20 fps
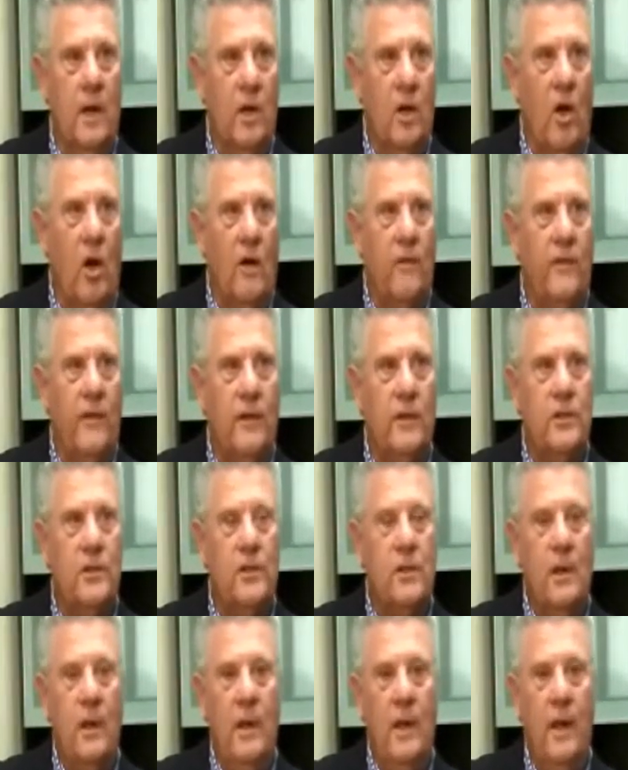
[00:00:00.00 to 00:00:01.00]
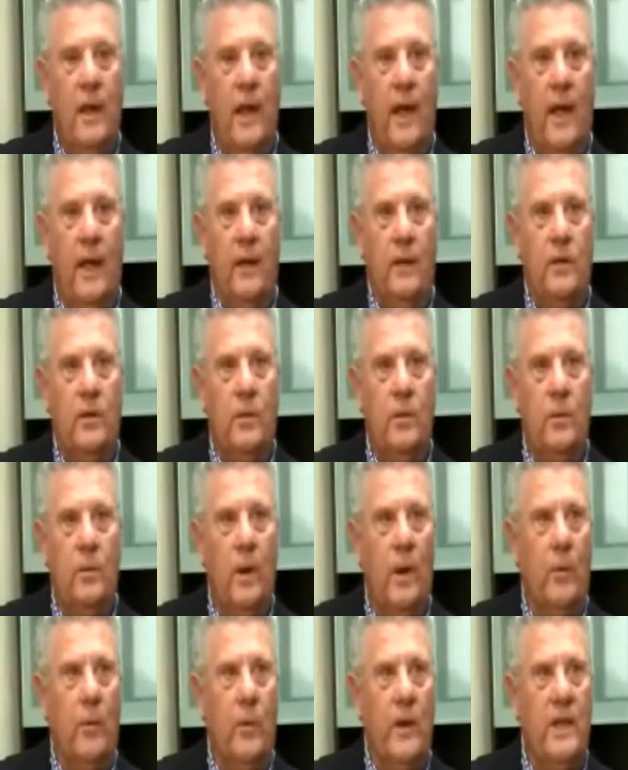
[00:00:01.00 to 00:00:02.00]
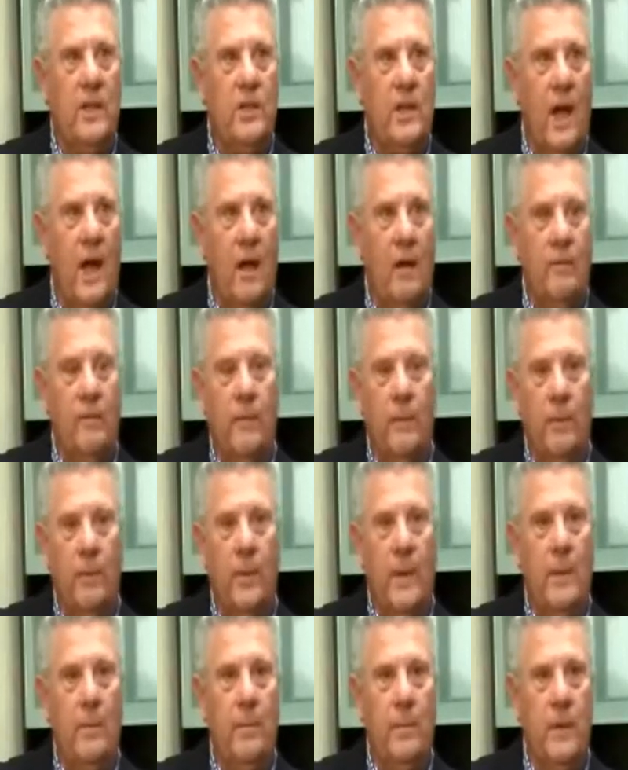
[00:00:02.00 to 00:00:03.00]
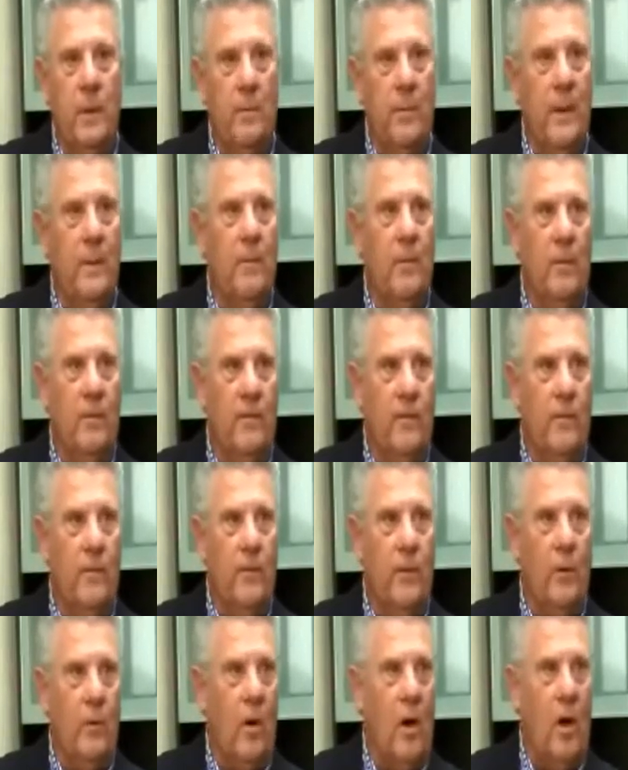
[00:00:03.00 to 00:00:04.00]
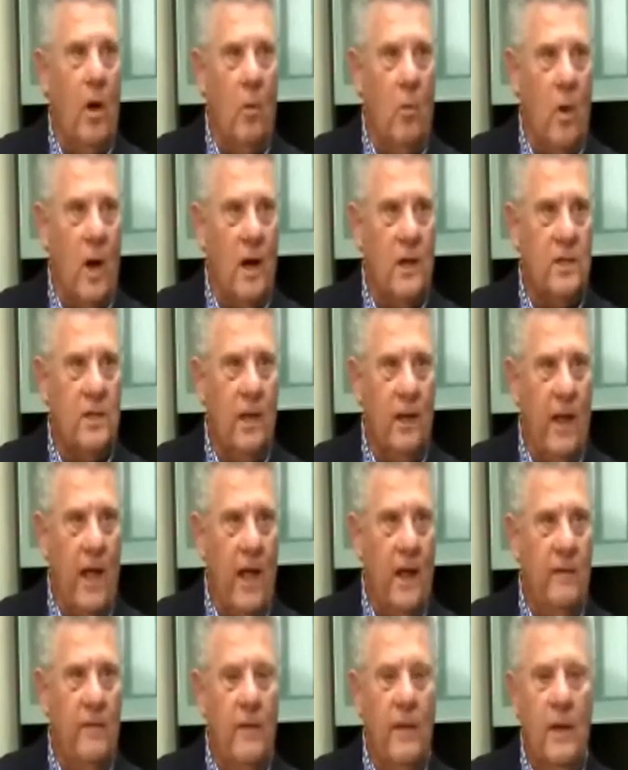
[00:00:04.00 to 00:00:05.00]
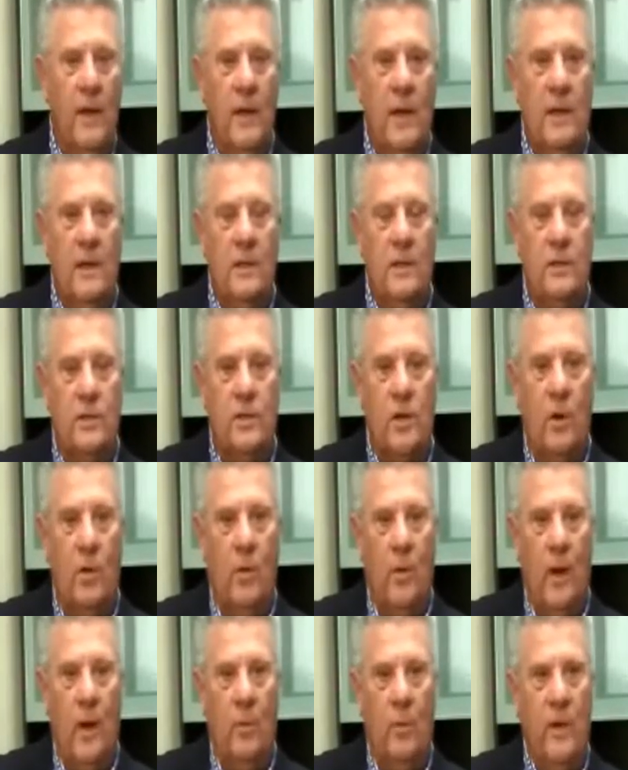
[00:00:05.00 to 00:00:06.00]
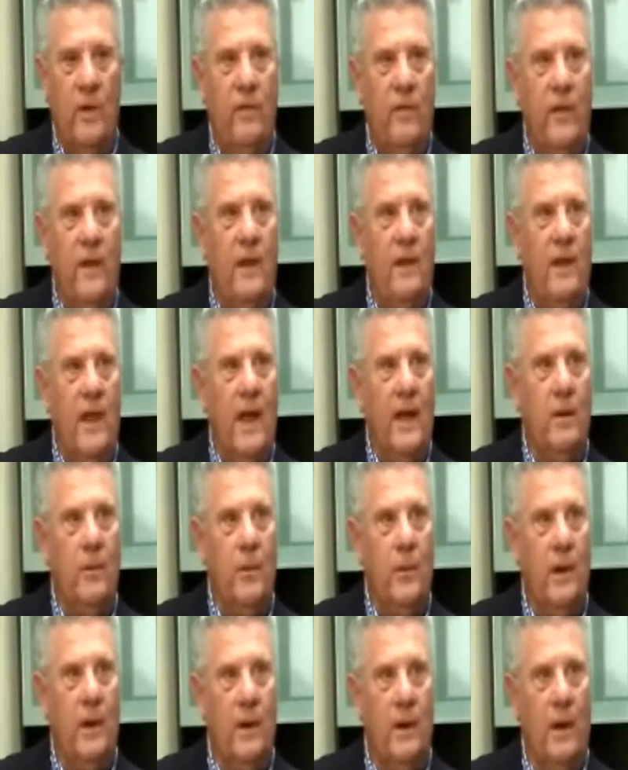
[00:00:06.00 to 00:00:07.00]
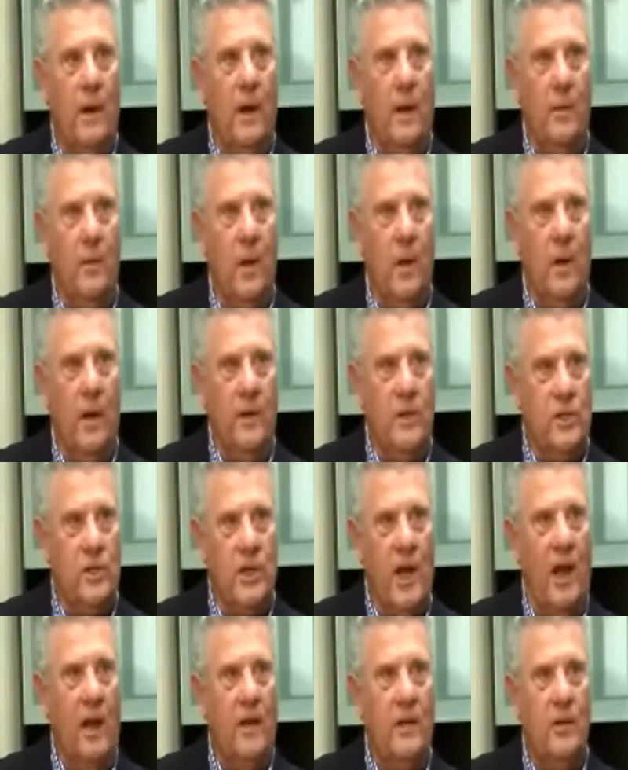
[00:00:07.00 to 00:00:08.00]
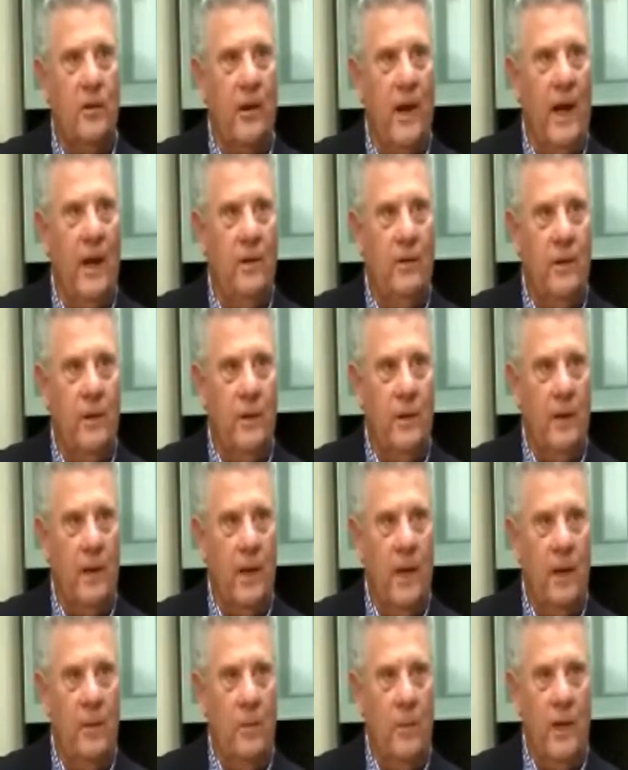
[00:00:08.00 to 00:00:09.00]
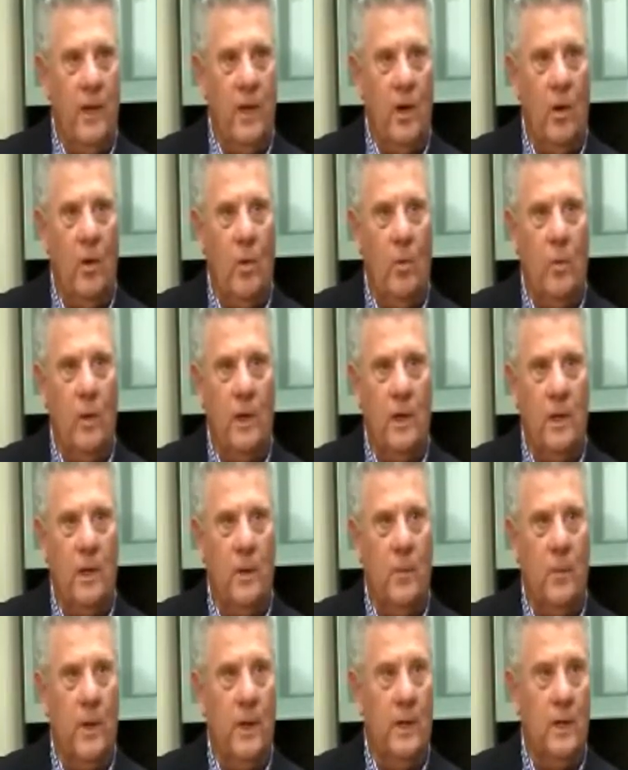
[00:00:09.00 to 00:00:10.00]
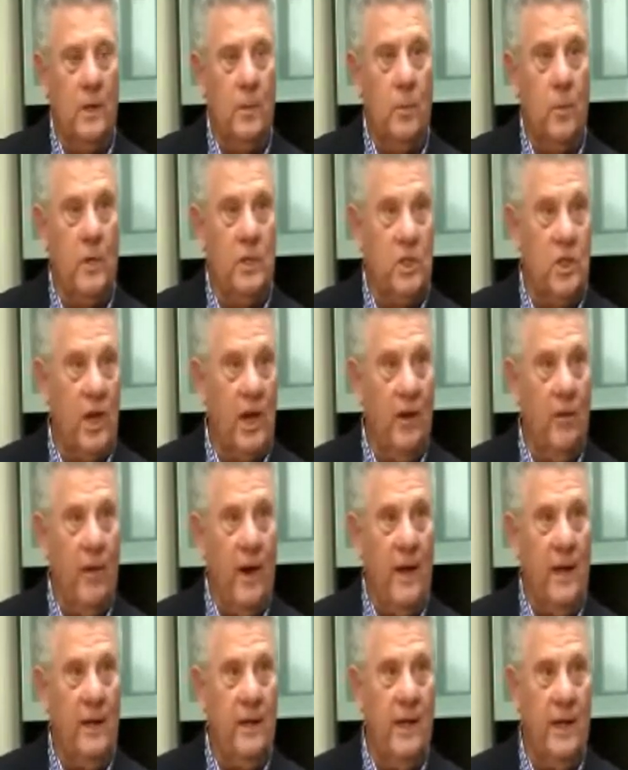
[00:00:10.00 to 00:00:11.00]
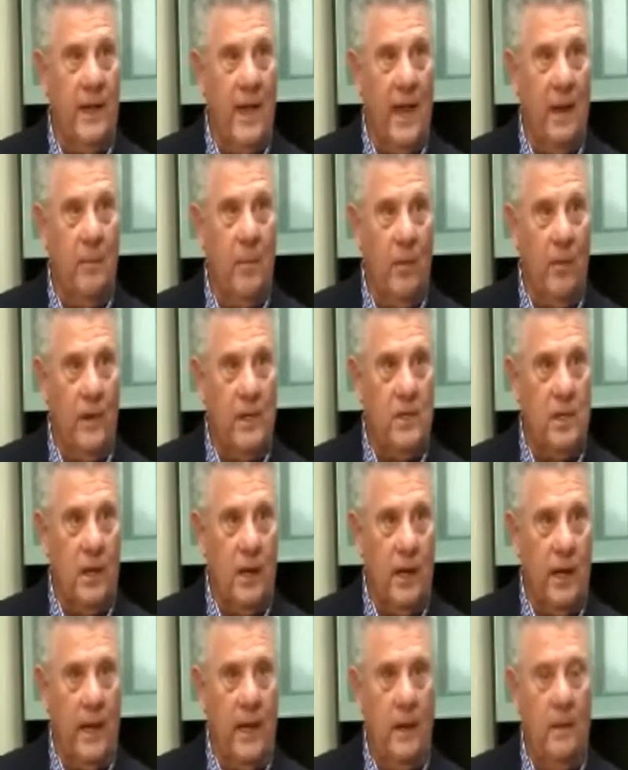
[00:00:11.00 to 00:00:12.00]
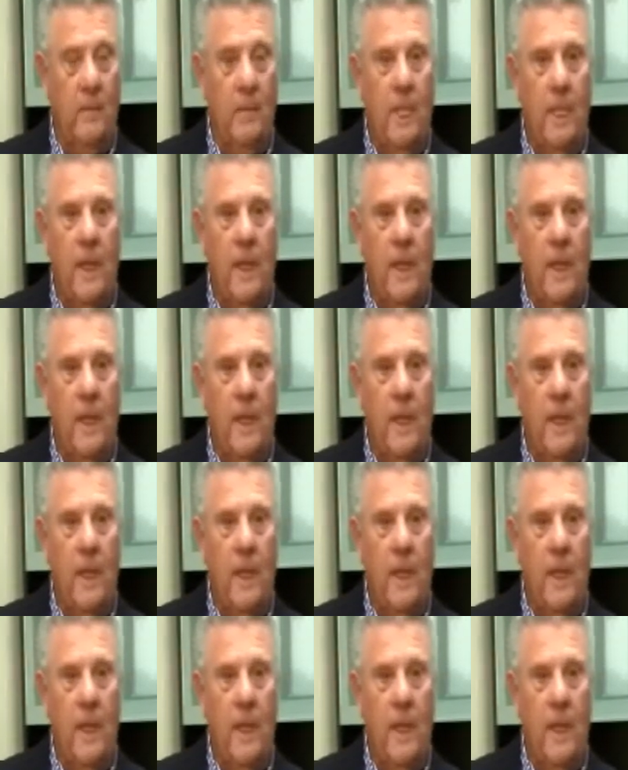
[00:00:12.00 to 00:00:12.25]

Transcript: golfers and to reach out from to people through all walks of life so uh, we feel like we're uh, on solid ground and, and we know what, what, what generated the game originally.